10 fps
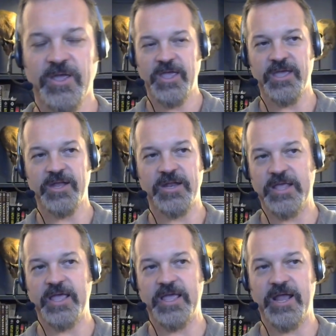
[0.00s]
And
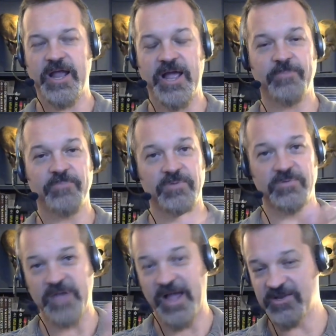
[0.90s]

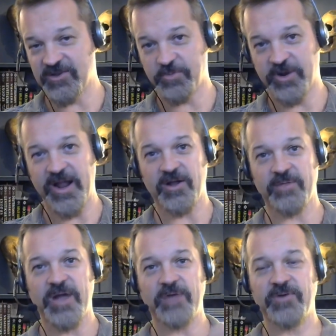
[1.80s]
I just put it out
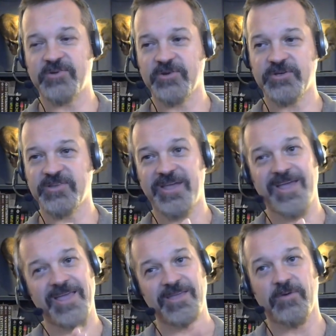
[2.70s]
in my research. I say,
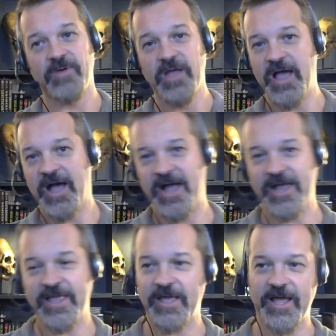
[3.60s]
hey,
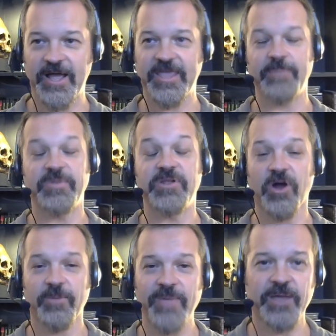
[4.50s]
I can't be
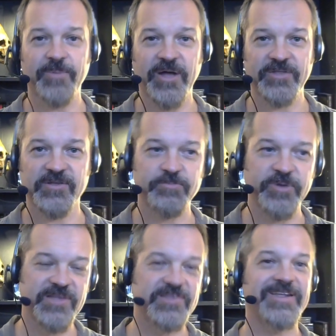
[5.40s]
dogmatic about this,
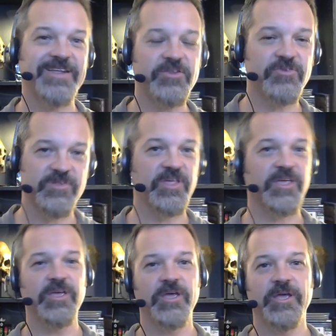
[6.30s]
but isn't it
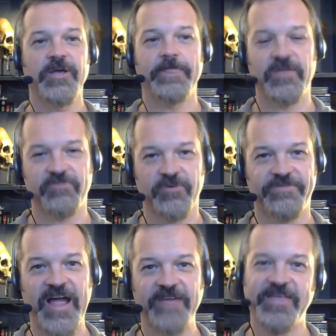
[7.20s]
interesting that for
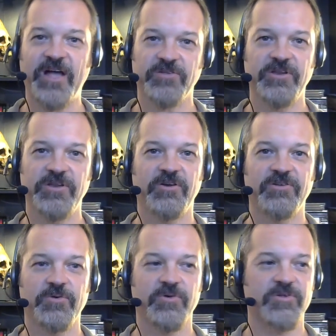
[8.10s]
5,000
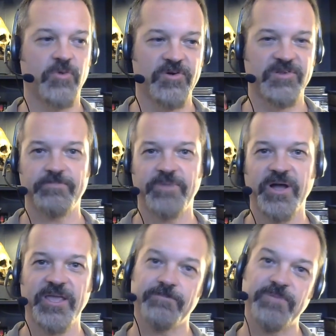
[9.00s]
years it was horse and
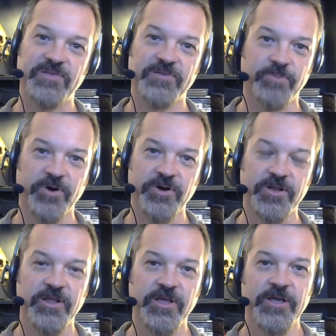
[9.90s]
buggy and beasts of
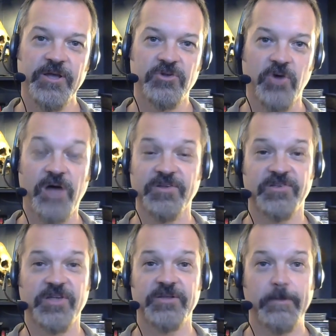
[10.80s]
burden to all of a
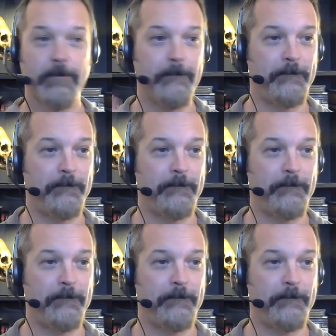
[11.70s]
sudden